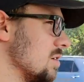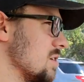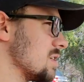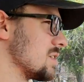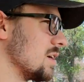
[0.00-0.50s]

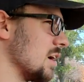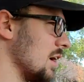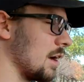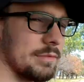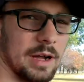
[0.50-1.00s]
Just,
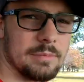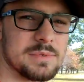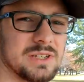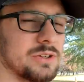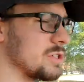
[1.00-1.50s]
I've got
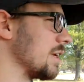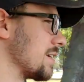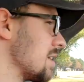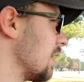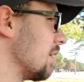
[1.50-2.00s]
social
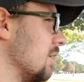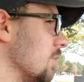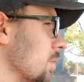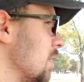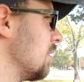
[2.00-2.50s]
anxiety and don't want to